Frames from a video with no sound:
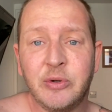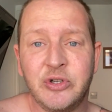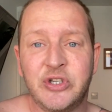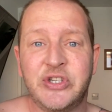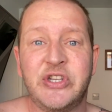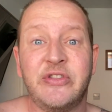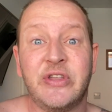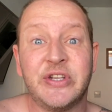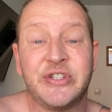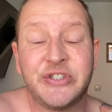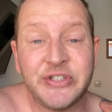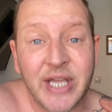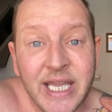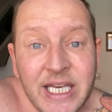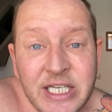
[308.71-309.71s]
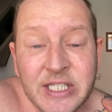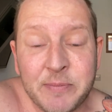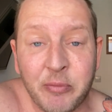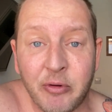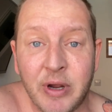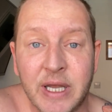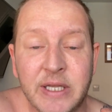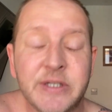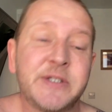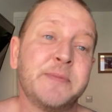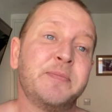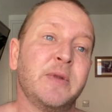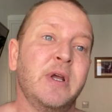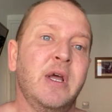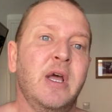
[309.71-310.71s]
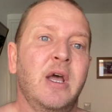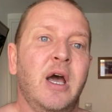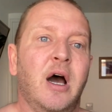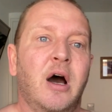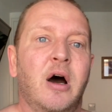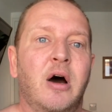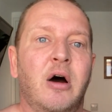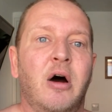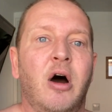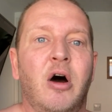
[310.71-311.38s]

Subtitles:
And she said that Sainsbury's are